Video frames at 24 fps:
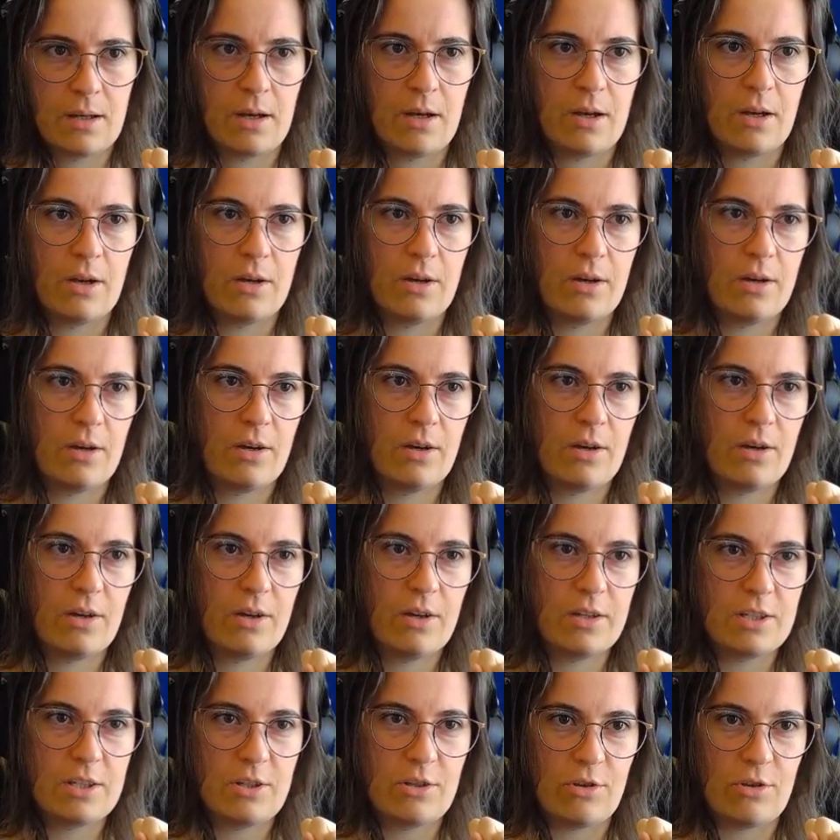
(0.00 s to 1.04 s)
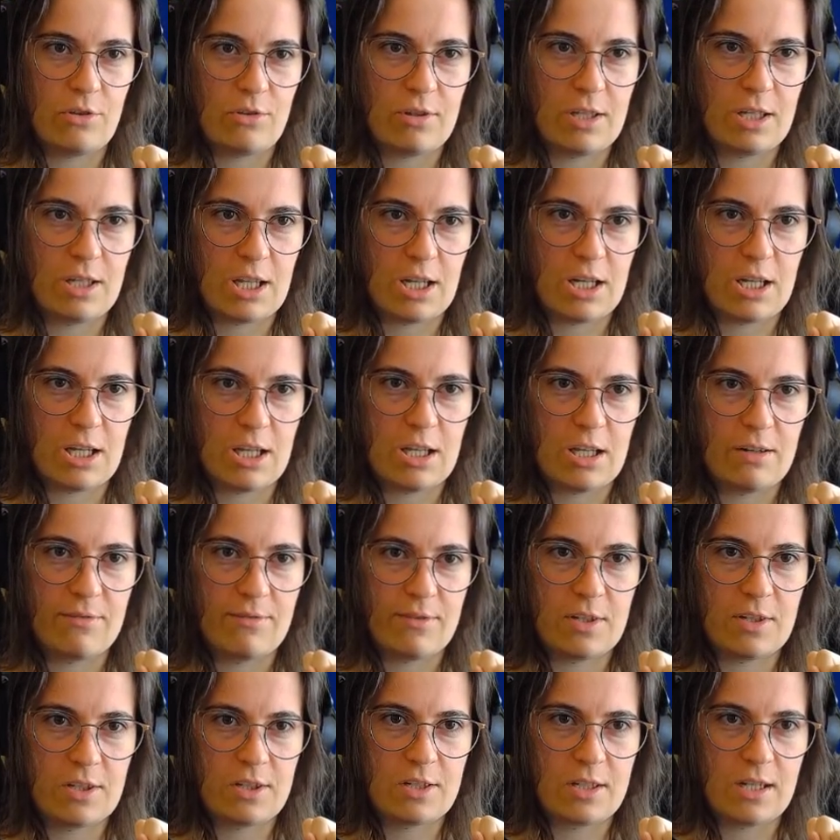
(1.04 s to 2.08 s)
Oh, you get out of
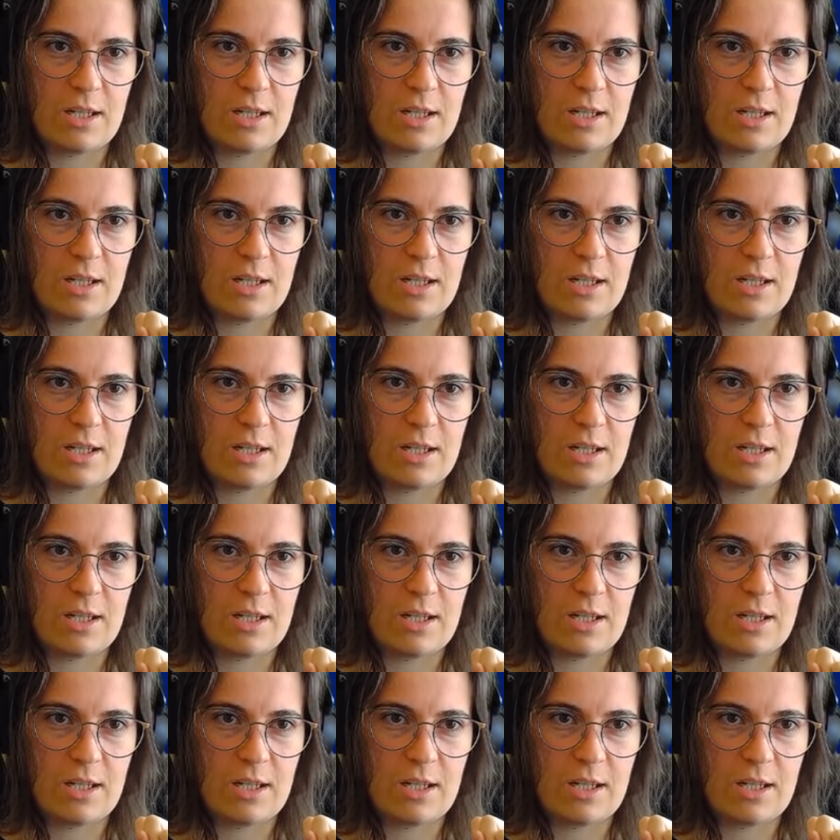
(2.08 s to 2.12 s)
it.